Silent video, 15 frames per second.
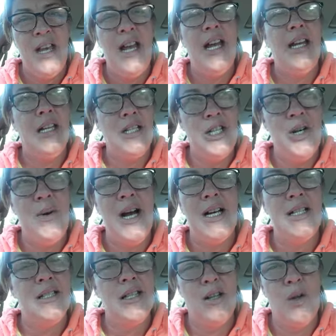And I do
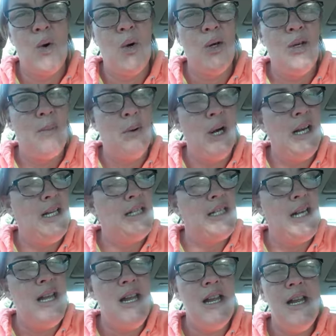ask the Lord to bring it
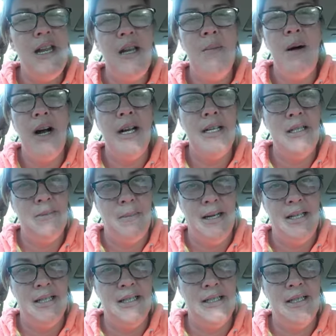to anybody's
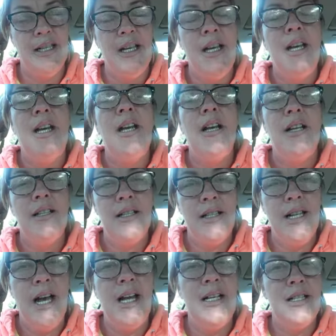mind in the
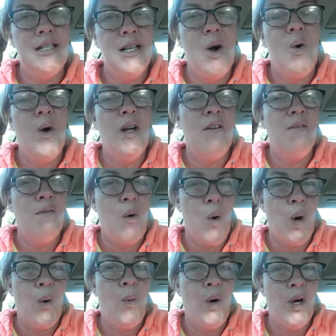days going
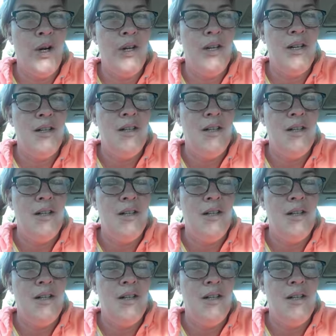forward